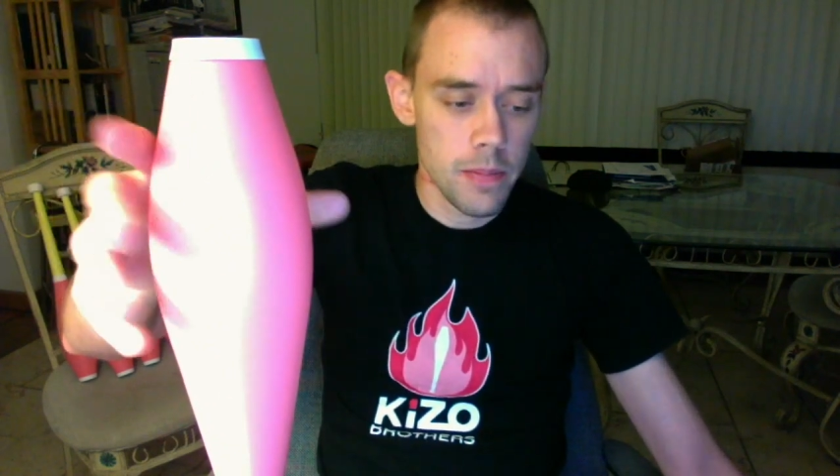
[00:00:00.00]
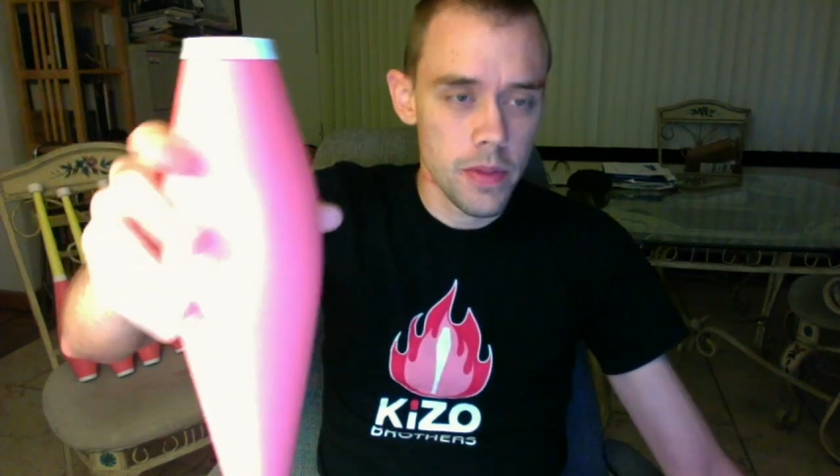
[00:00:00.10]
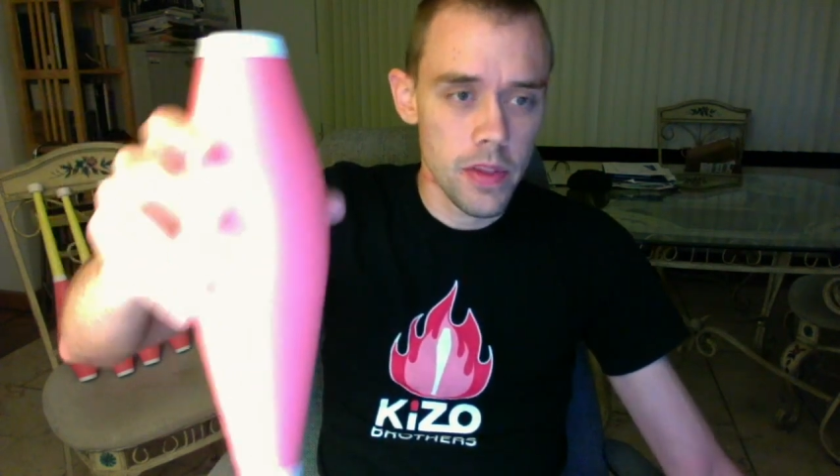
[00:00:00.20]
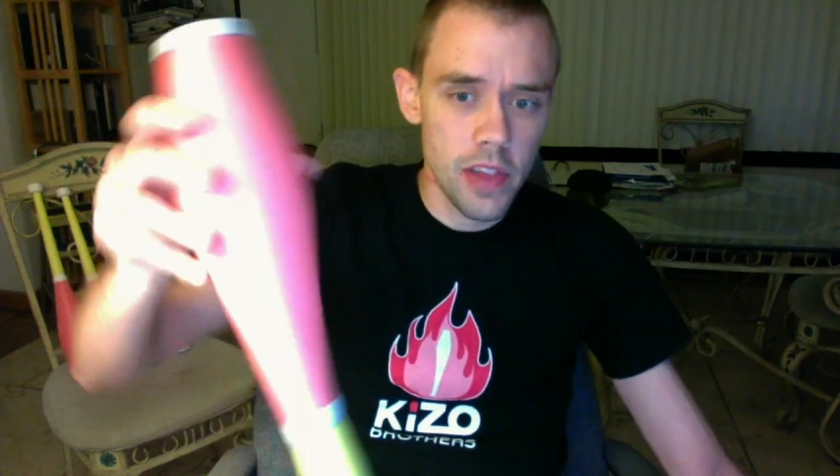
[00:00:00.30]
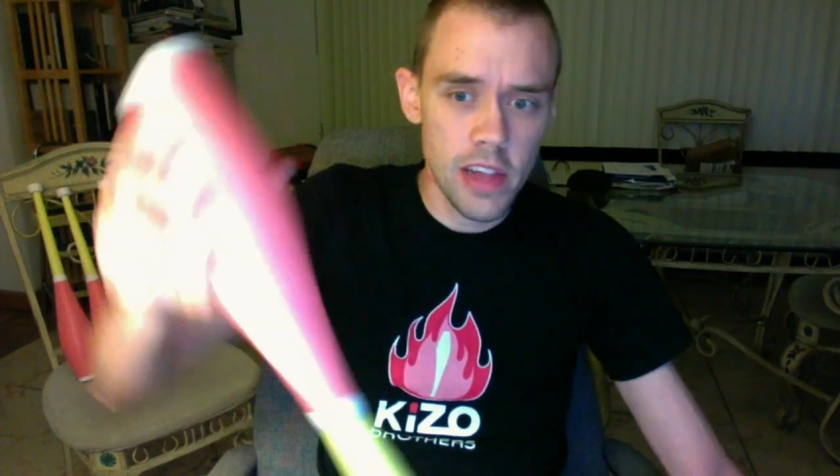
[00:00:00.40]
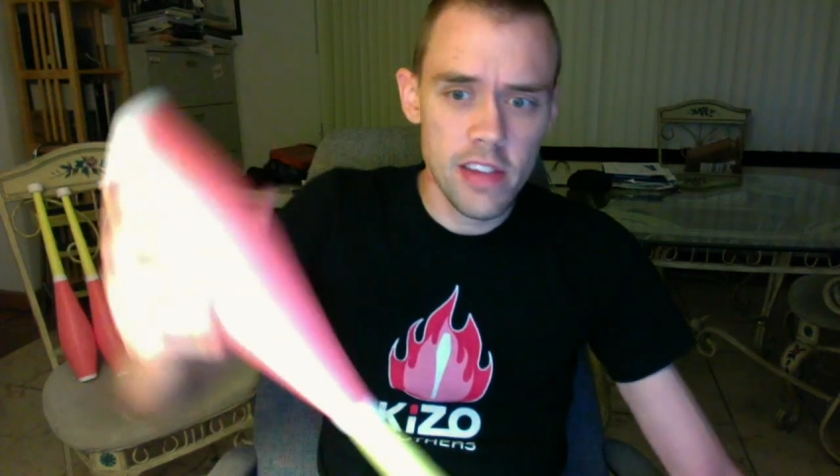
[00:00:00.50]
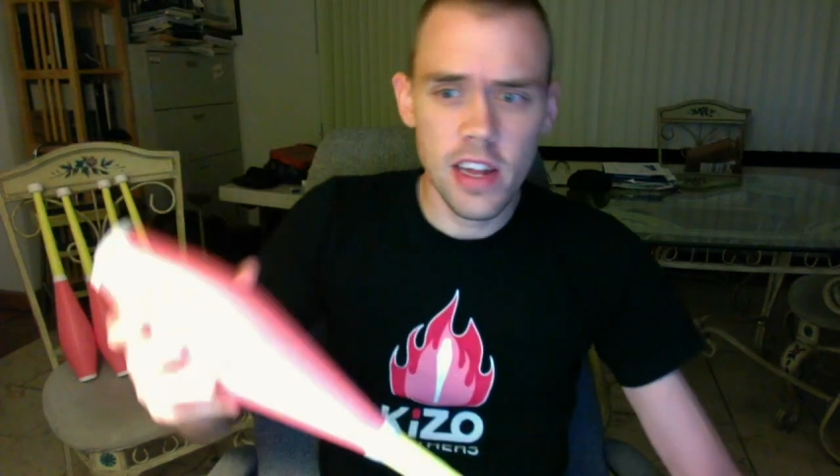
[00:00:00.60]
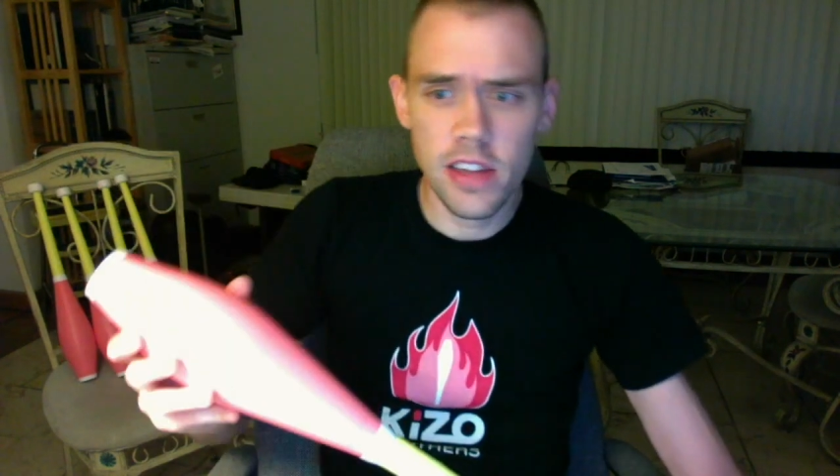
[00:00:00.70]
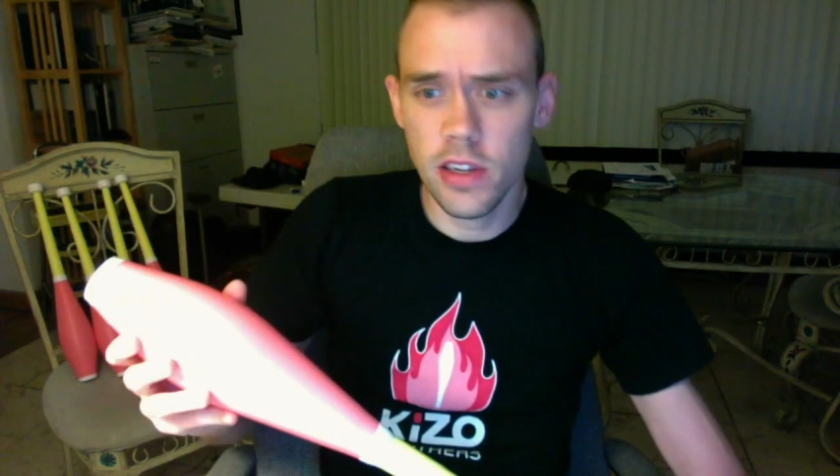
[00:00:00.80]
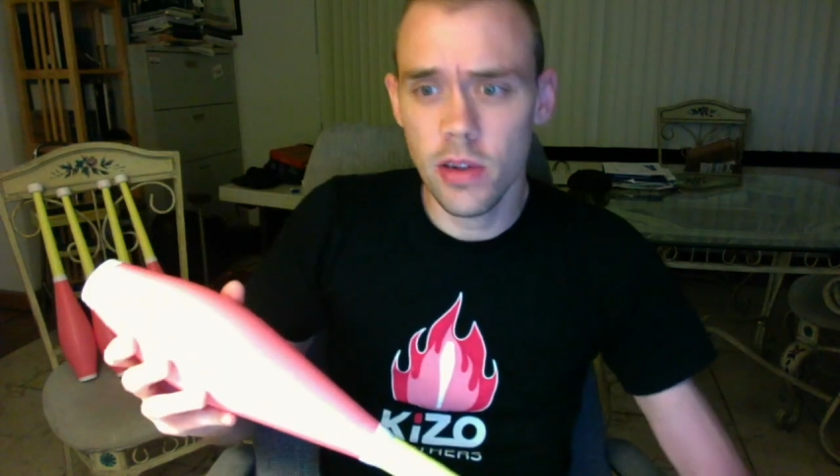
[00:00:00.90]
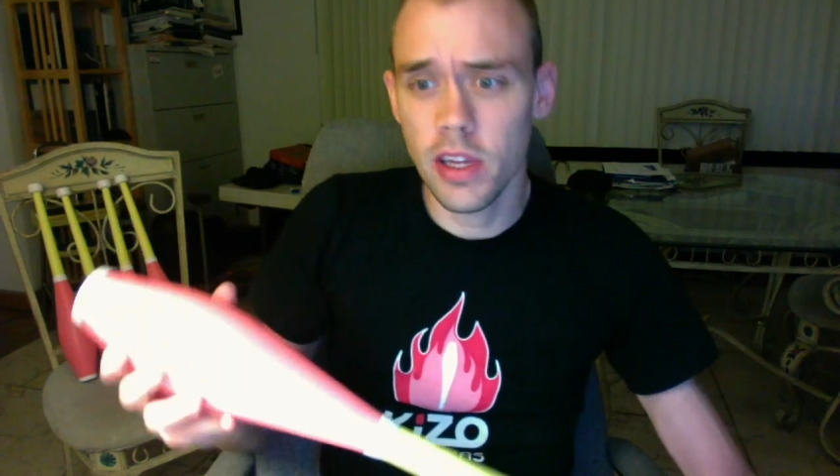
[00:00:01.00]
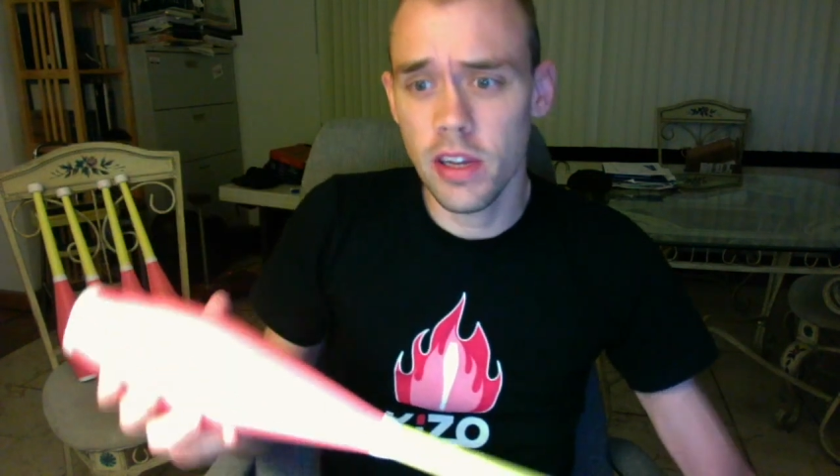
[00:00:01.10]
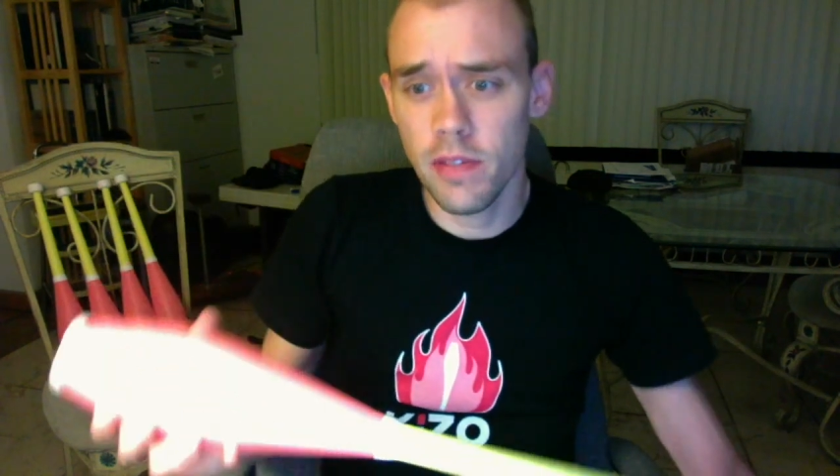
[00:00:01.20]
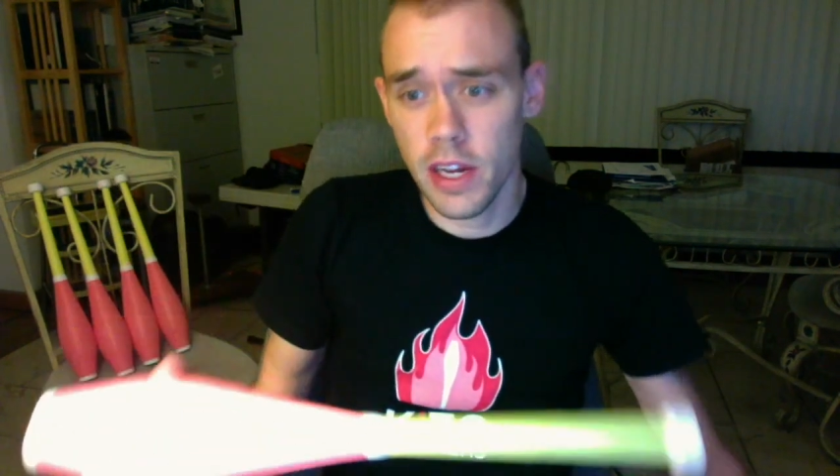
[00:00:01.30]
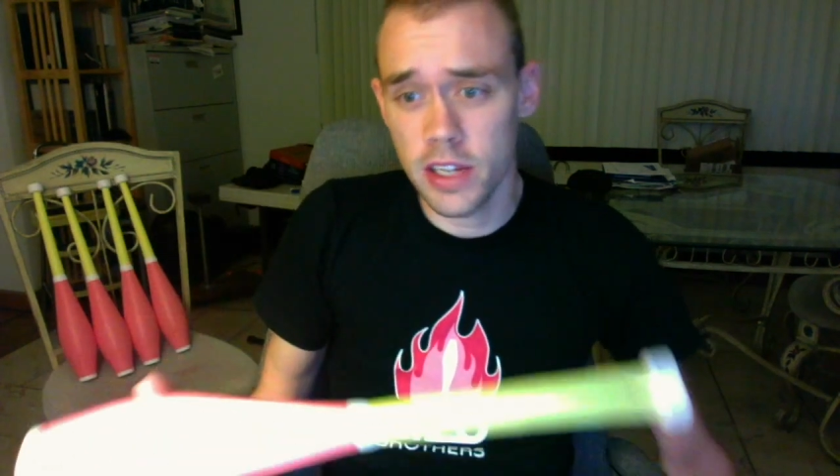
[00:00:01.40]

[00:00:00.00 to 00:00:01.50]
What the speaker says: That's not the only advantage.